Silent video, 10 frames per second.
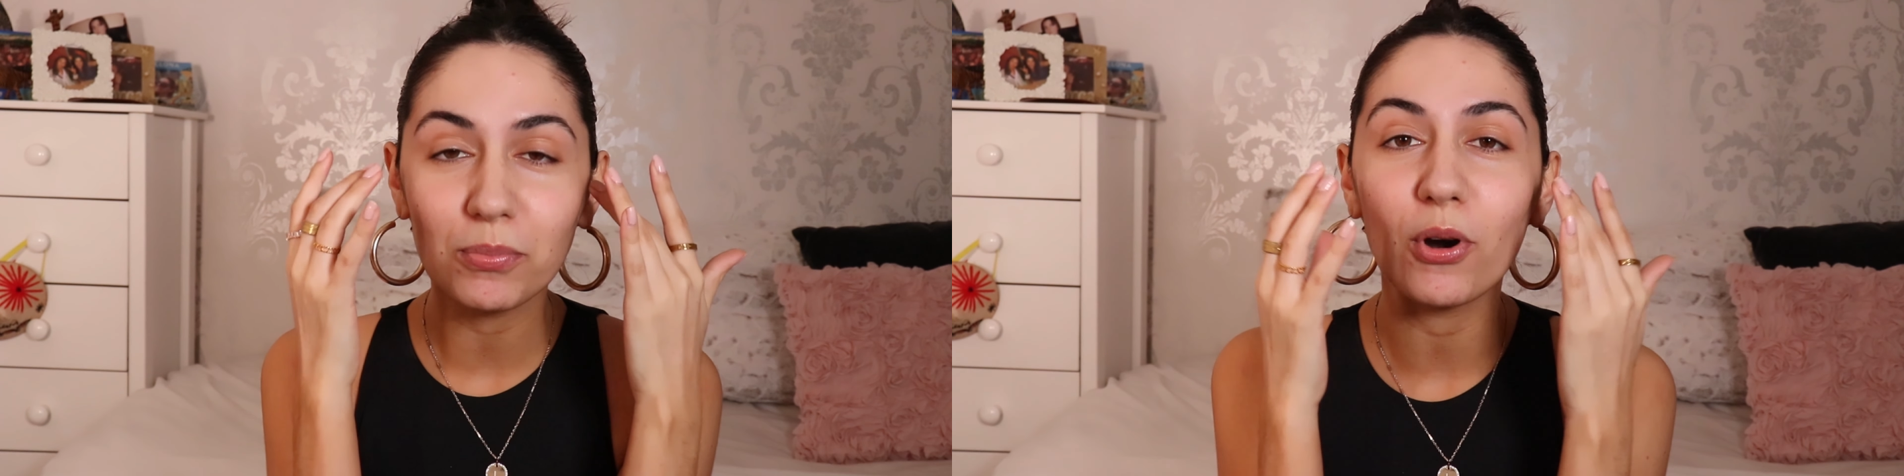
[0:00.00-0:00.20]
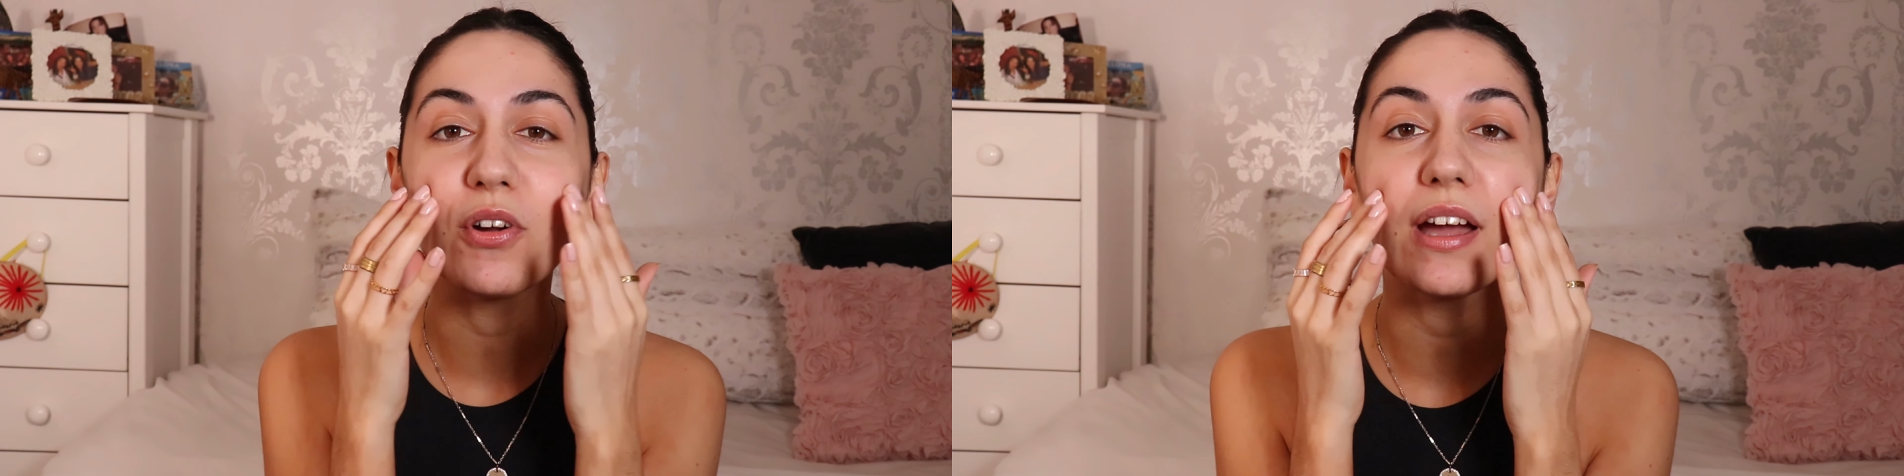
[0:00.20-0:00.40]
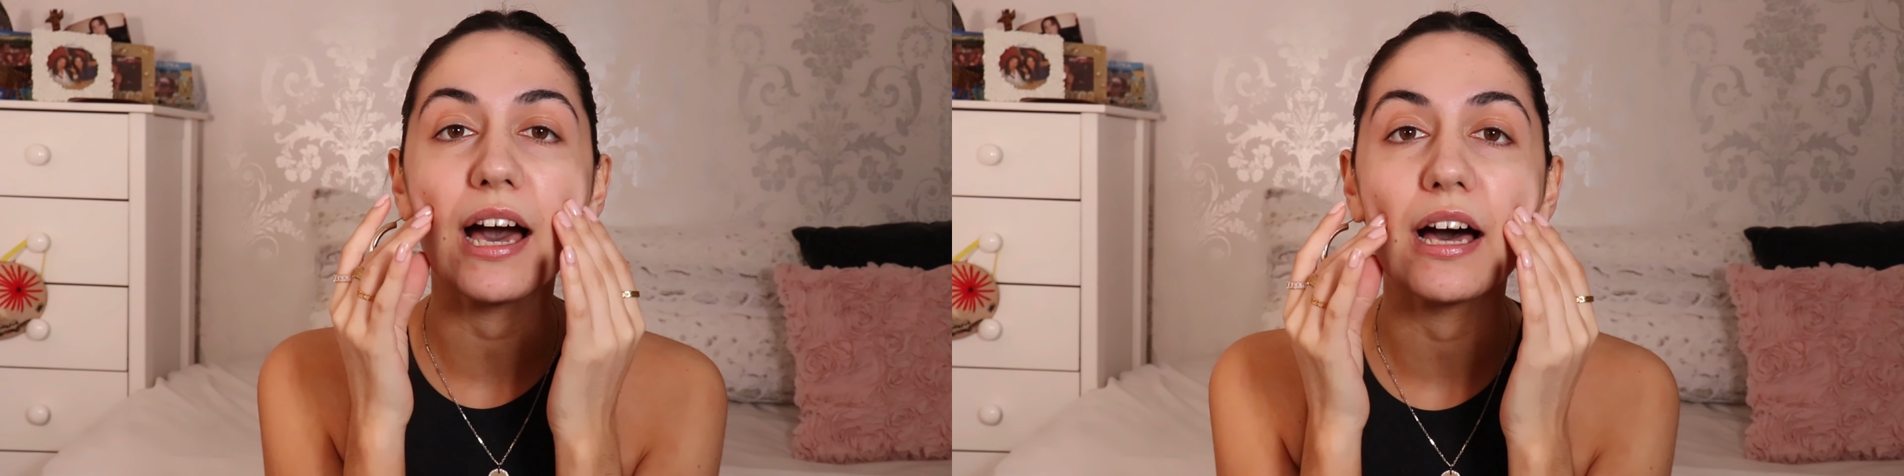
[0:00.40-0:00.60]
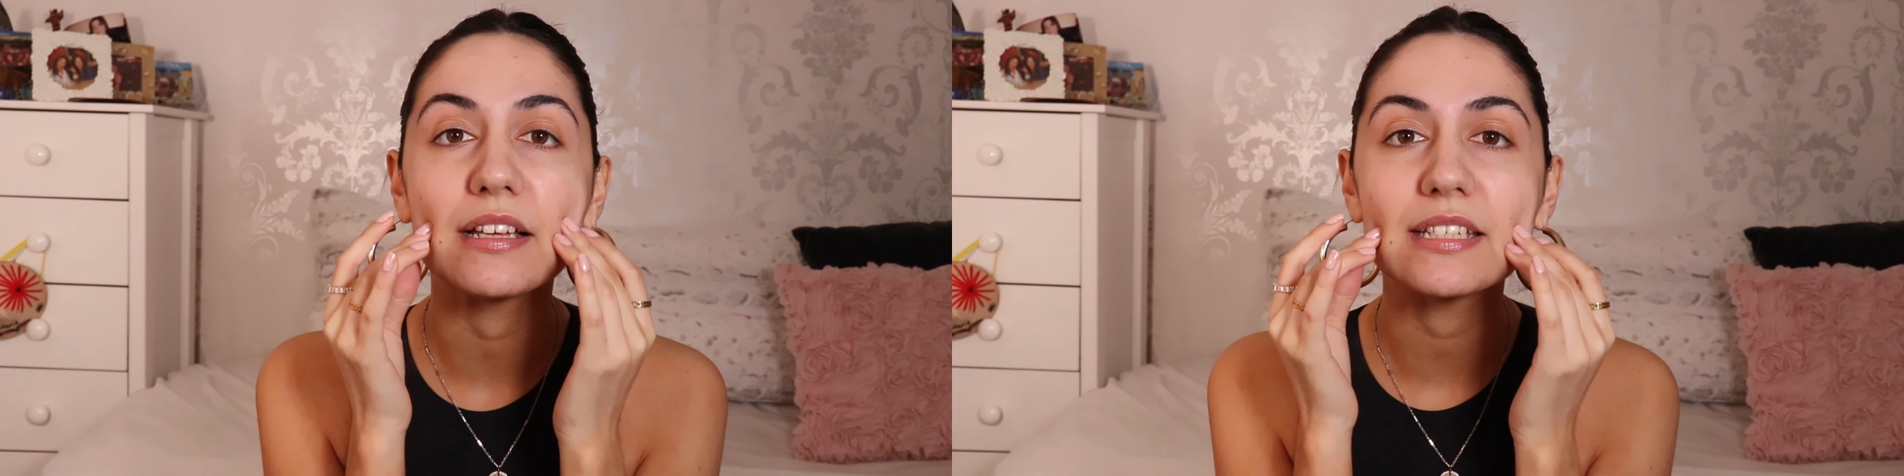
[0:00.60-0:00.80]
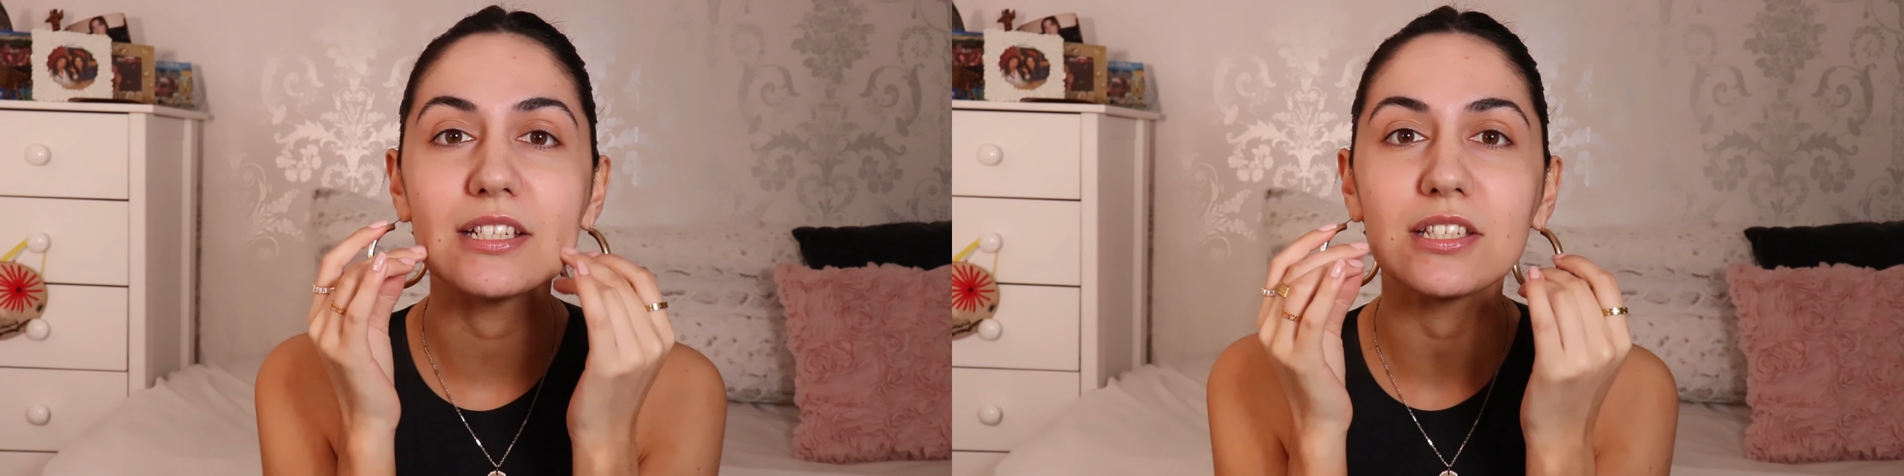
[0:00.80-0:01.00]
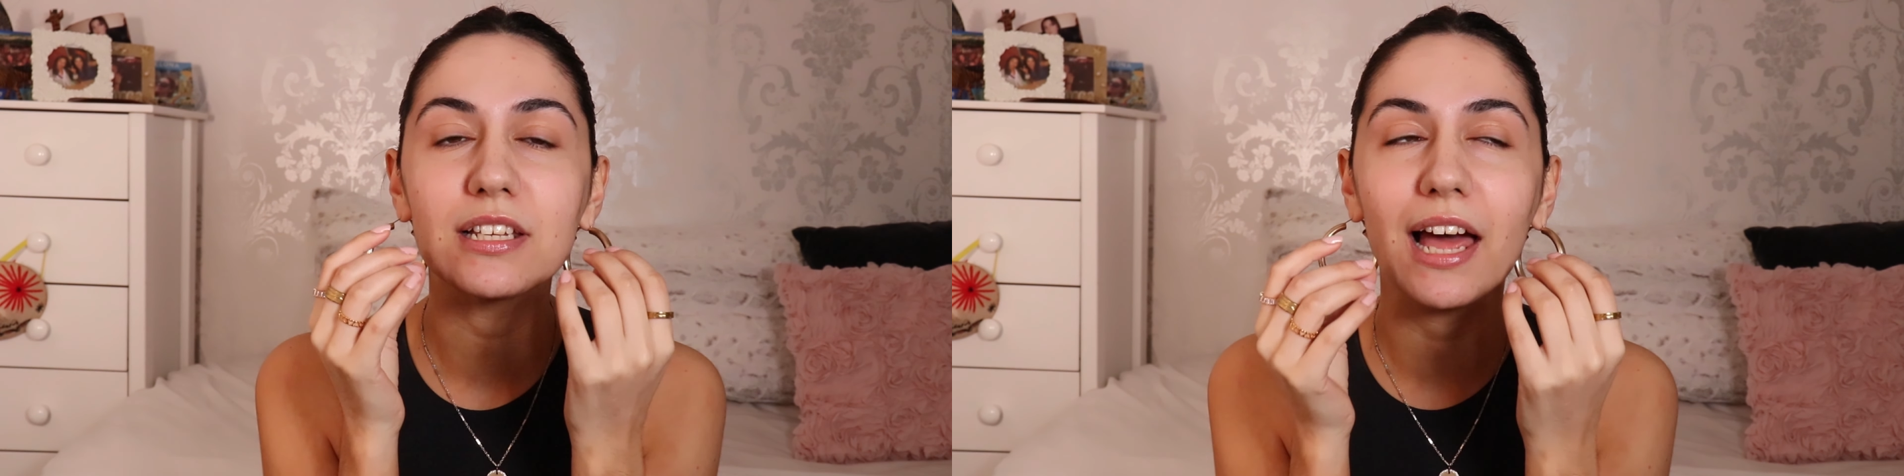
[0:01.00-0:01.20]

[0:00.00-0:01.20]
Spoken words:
broke out into,